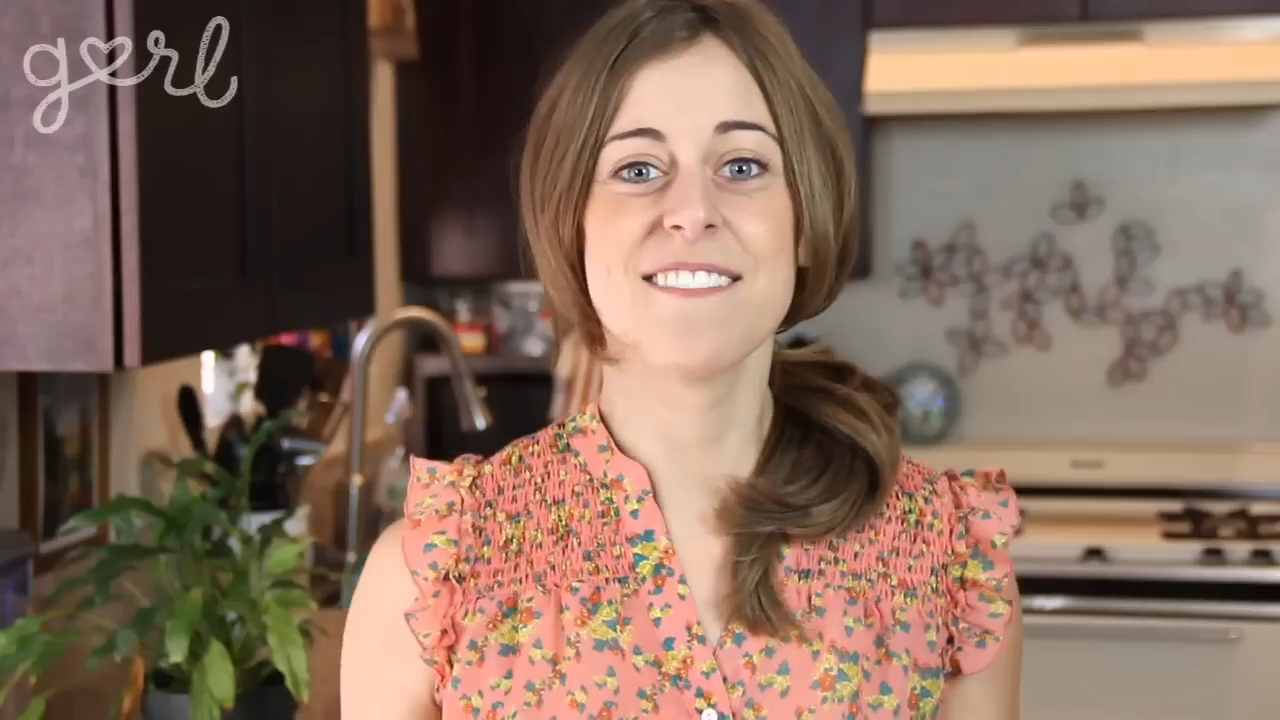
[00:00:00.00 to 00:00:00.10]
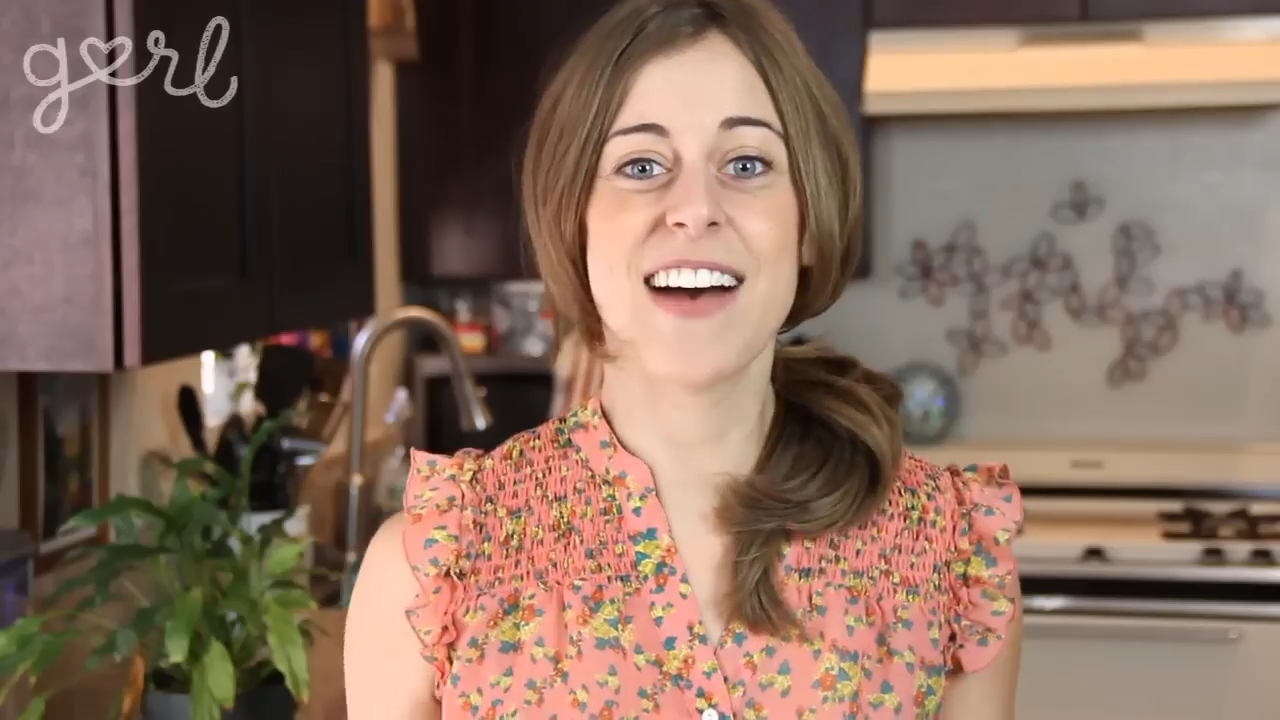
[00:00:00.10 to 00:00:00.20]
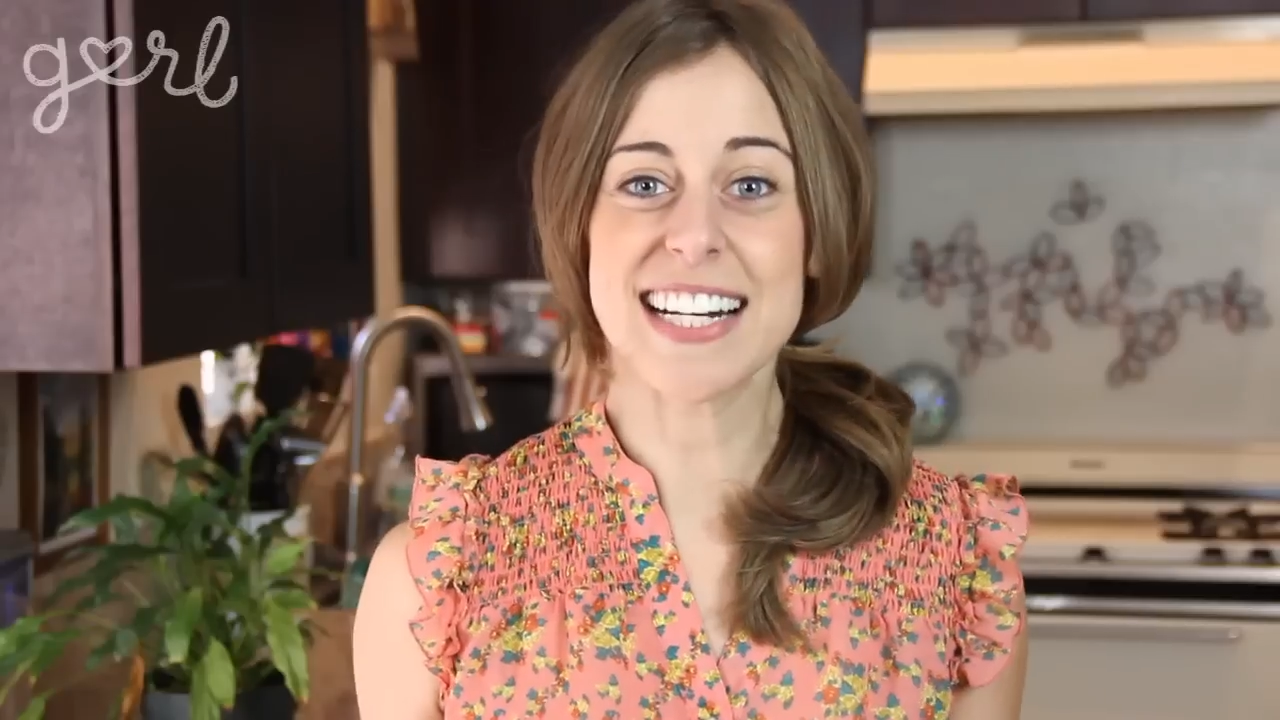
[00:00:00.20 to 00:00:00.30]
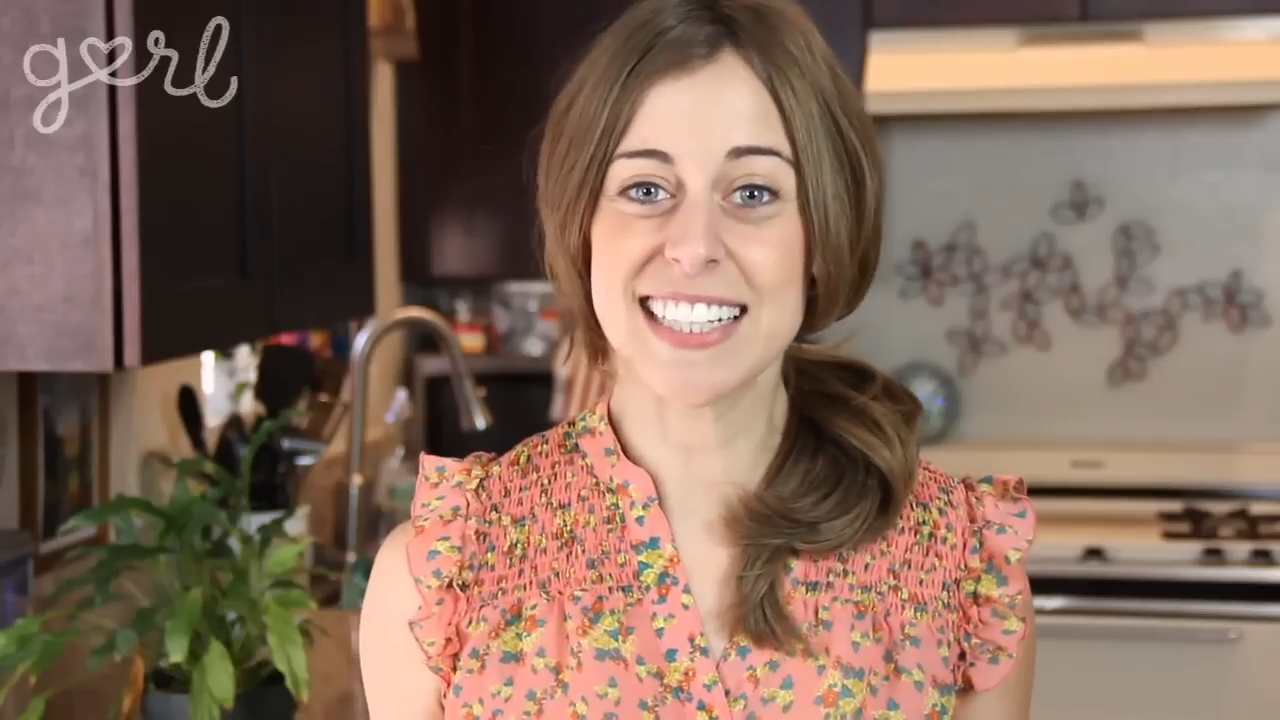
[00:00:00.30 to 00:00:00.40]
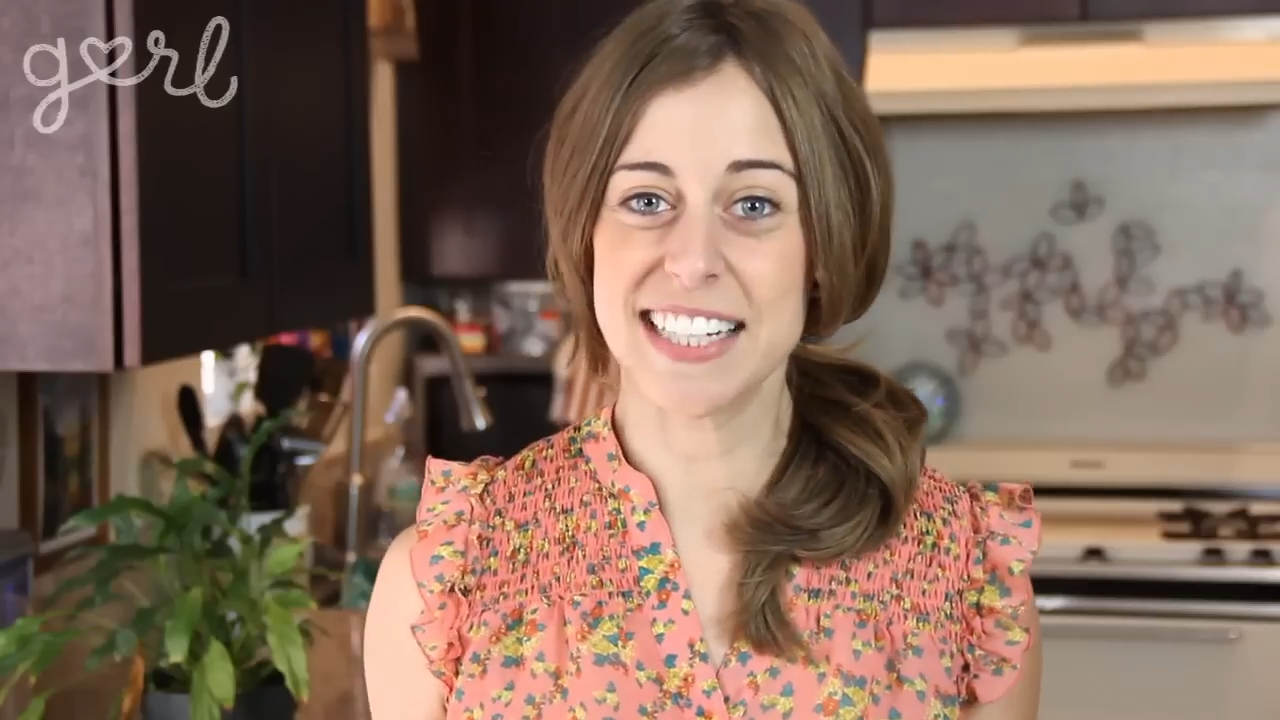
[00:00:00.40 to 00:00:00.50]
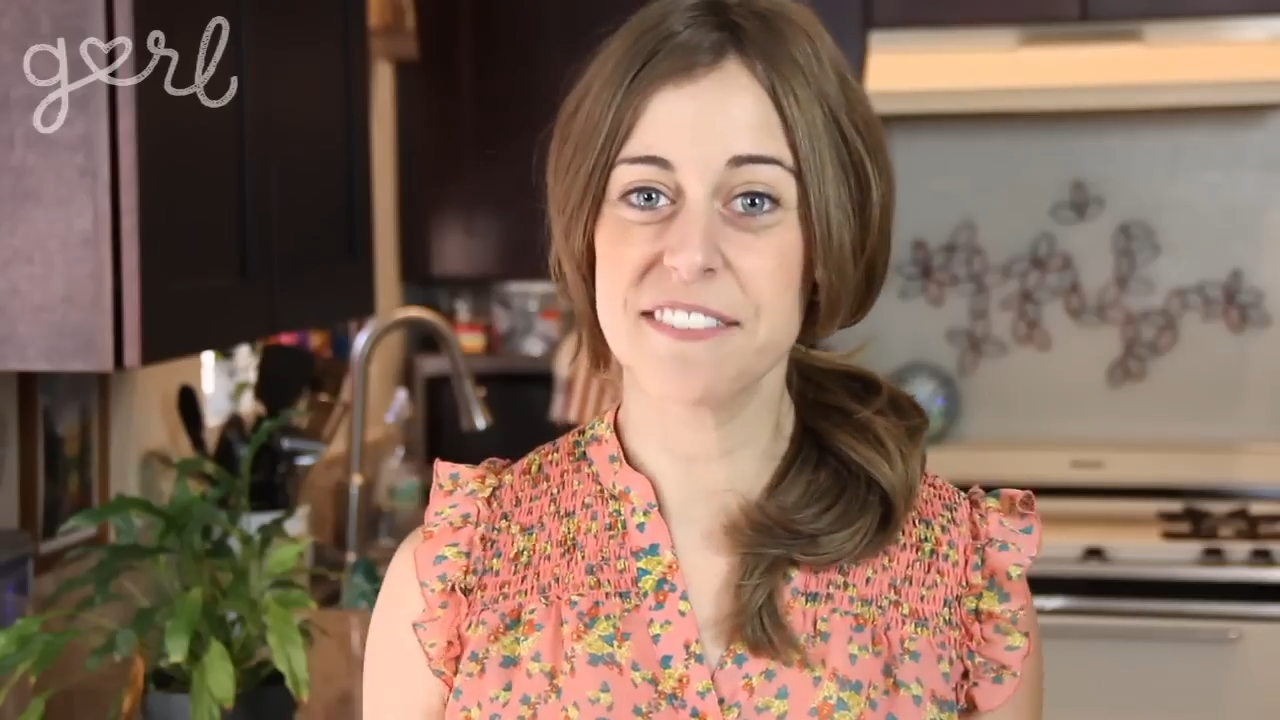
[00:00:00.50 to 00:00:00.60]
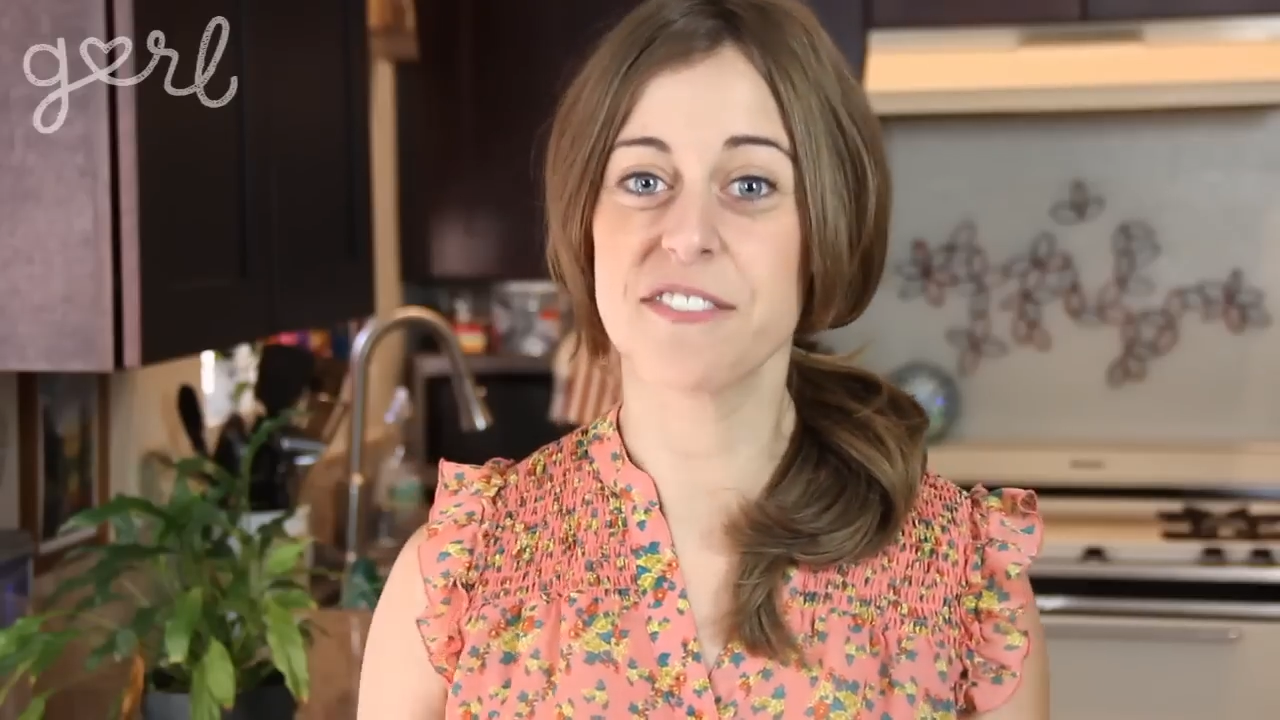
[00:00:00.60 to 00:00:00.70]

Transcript: Finally,